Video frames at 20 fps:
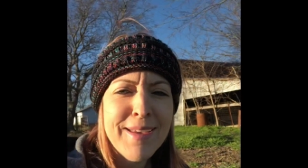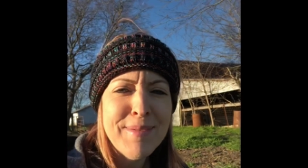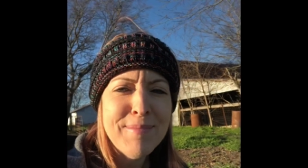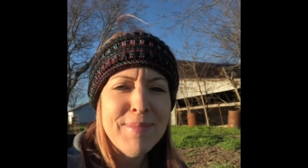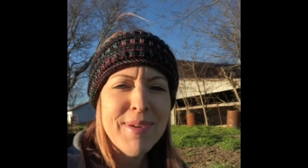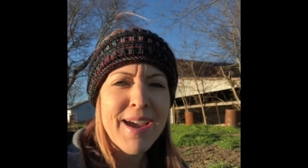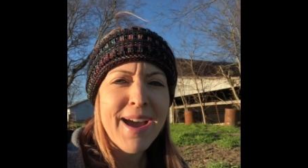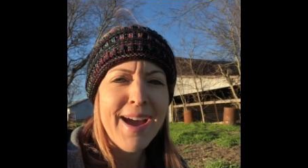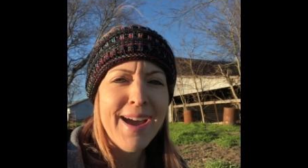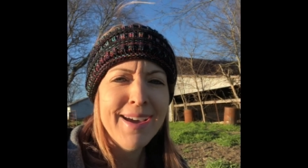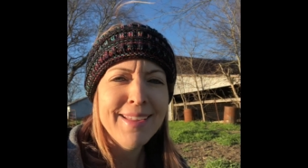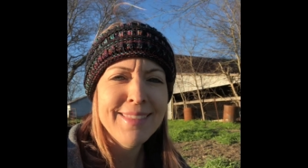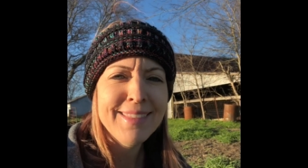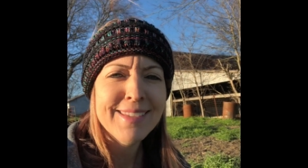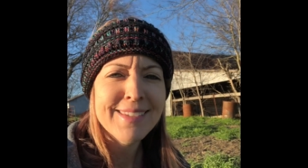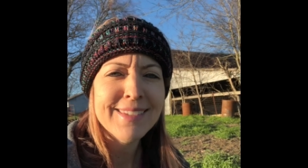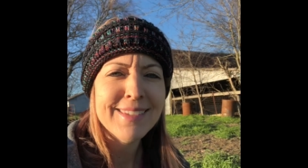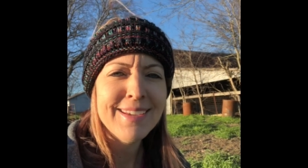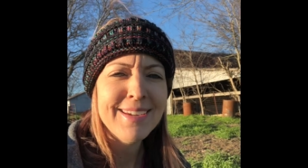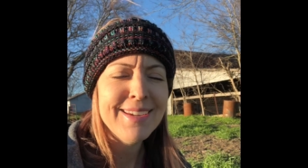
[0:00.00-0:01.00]
behind
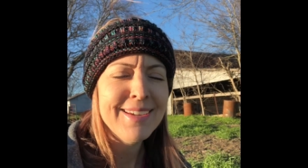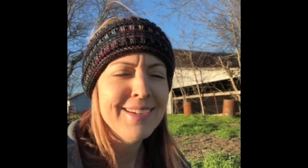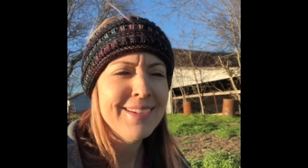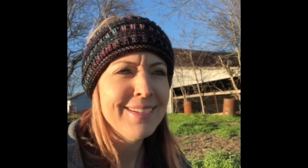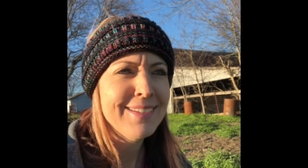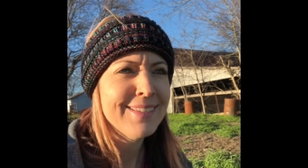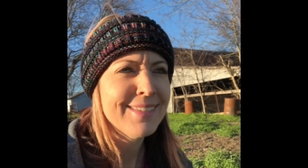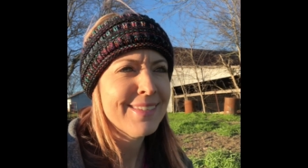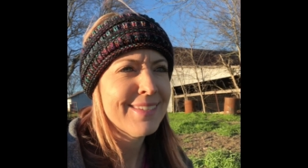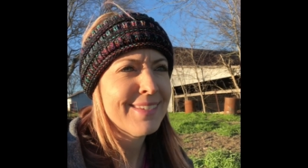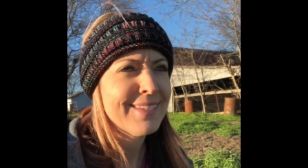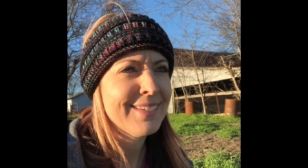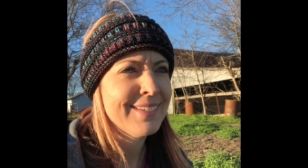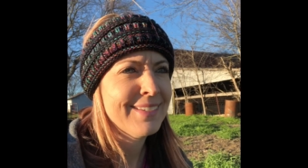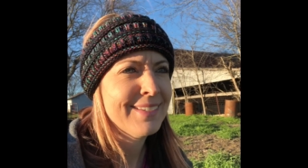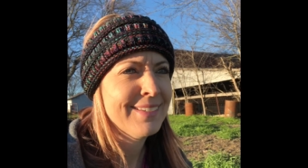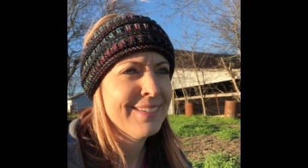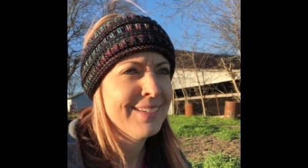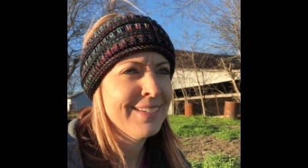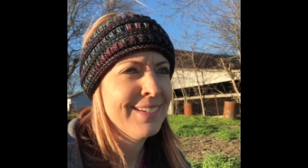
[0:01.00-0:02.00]
the scenes
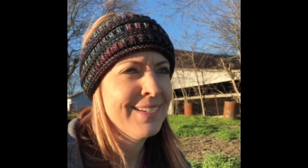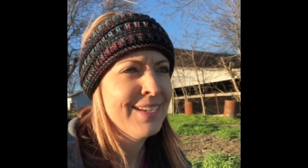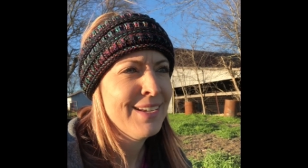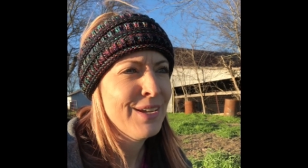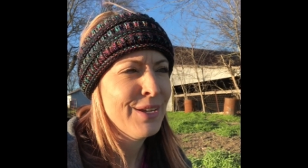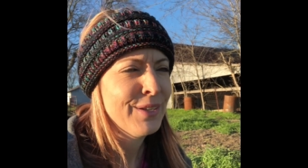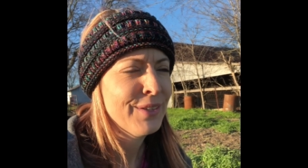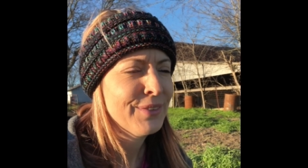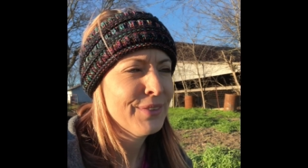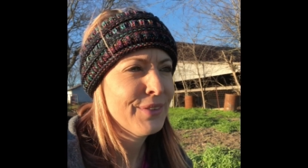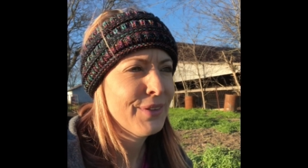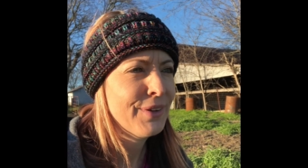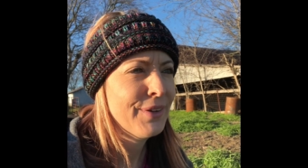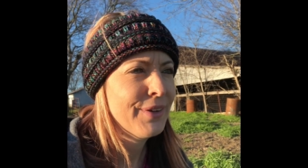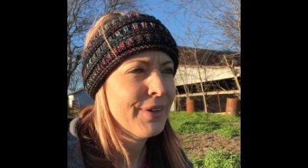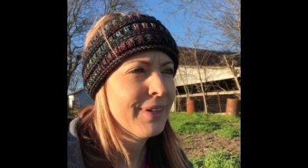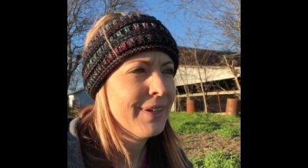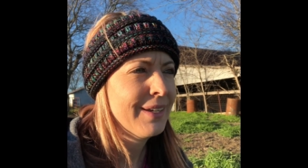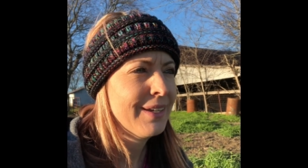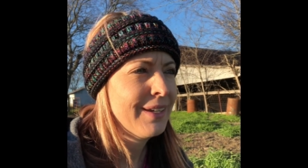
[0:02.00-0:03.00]

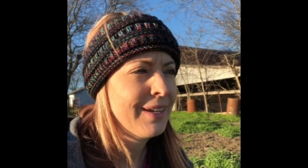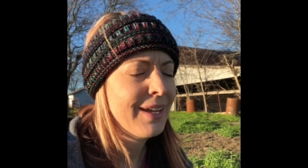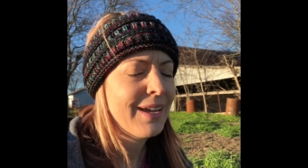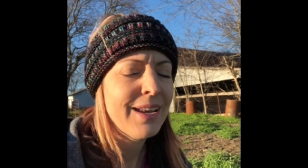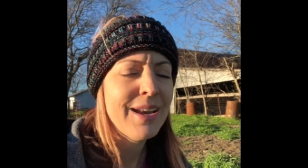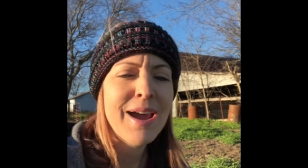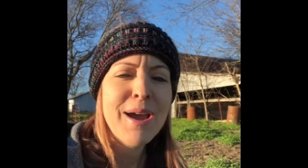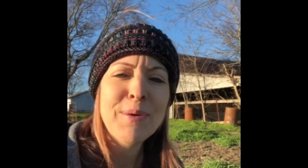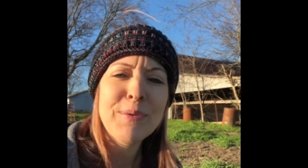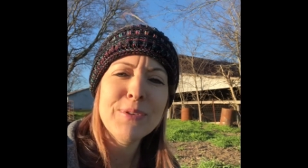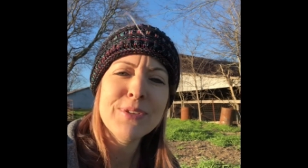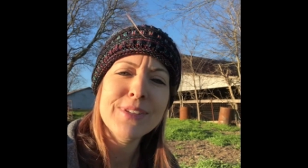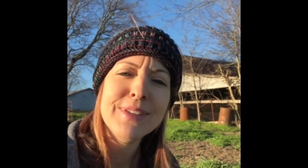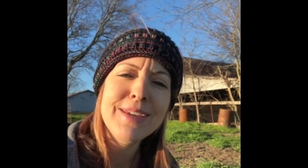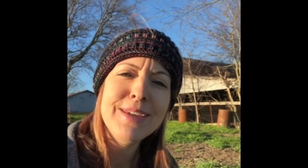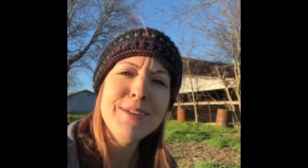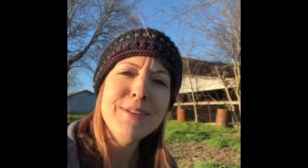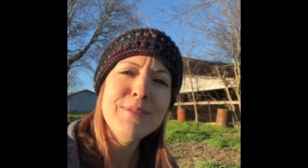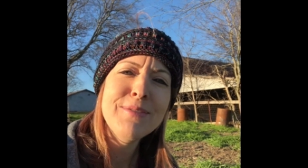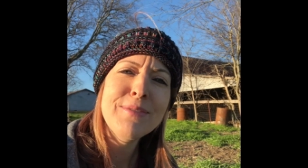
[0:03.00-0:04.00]
look, and I will
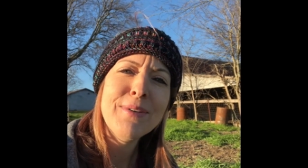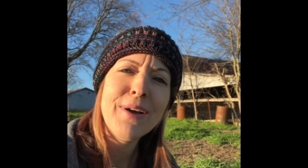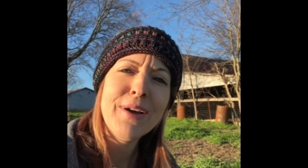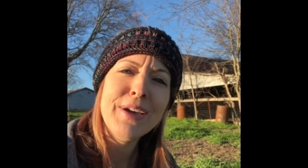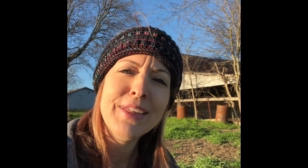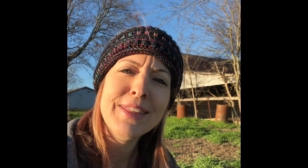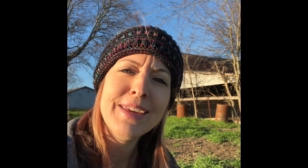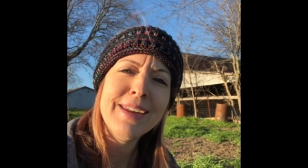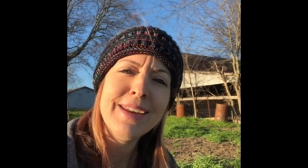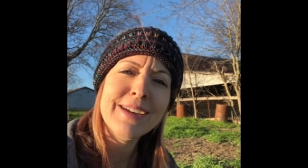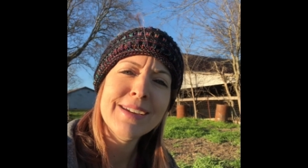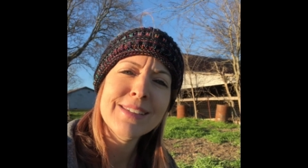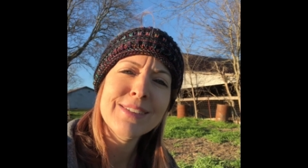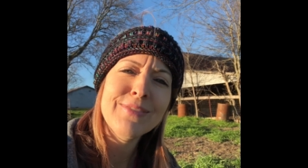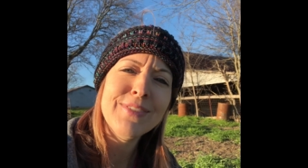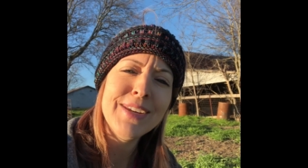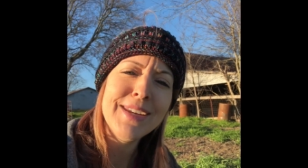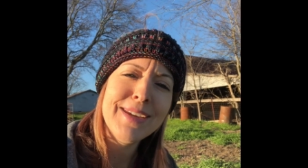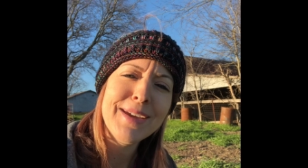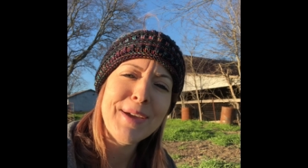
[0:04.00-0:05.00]
see you on the next
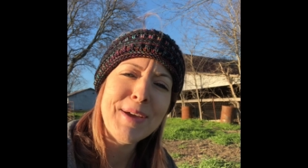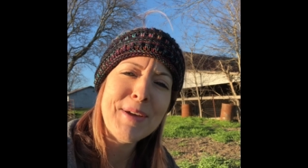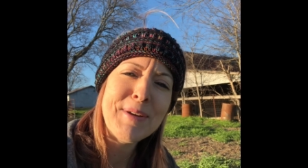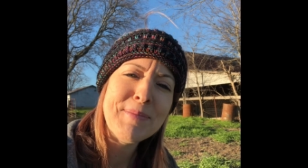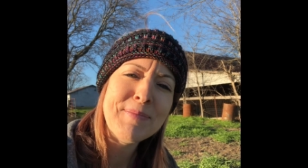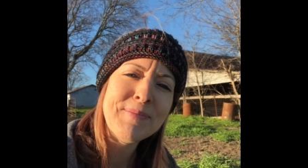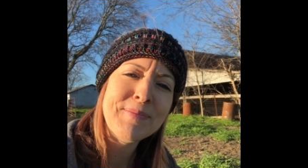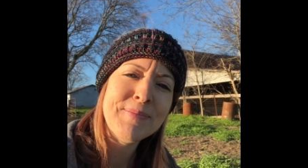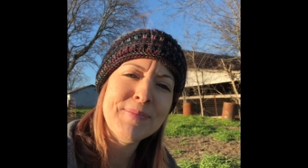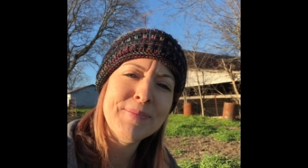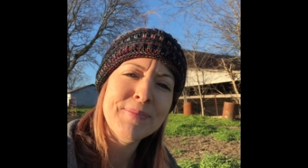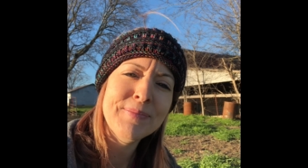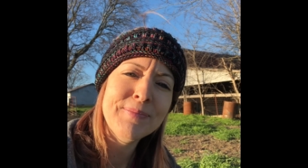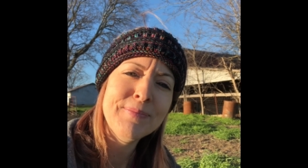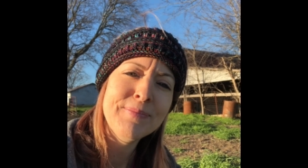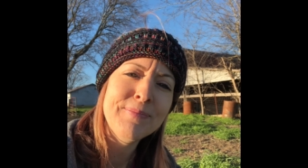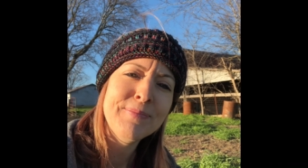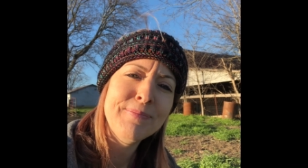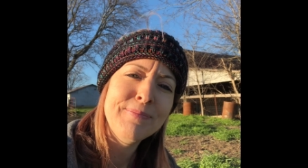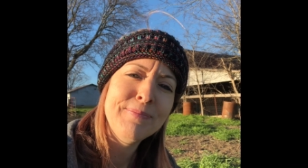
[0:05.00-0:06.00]
video.
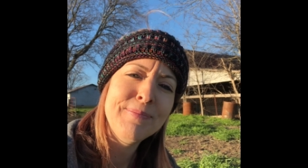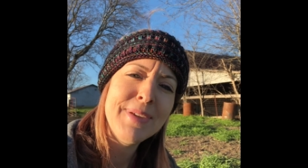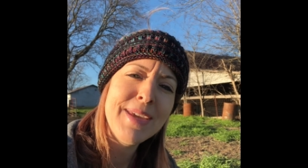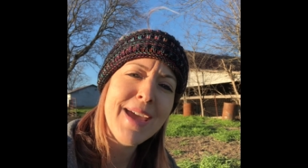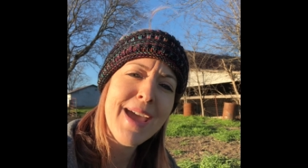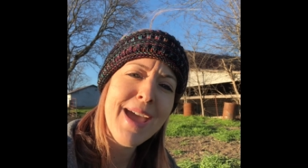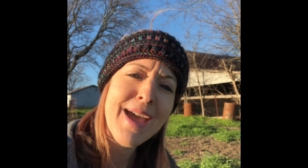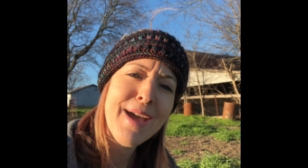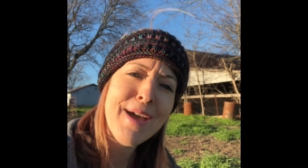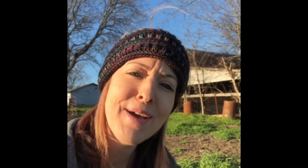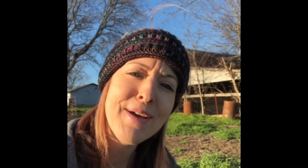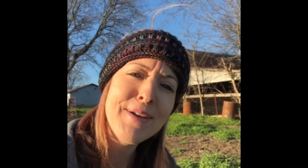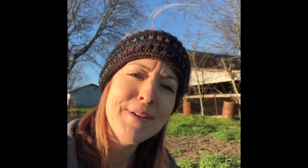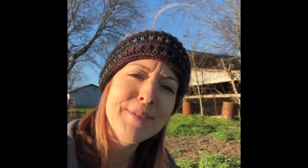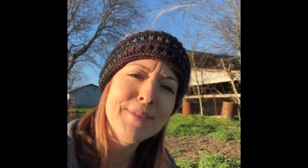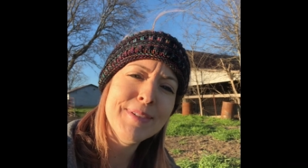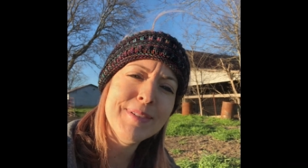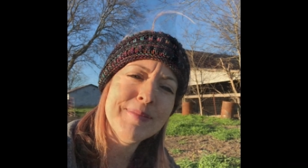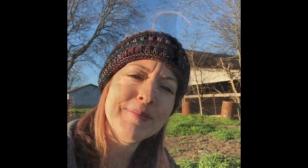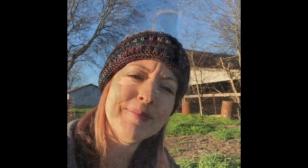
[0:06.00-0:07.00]
Meow!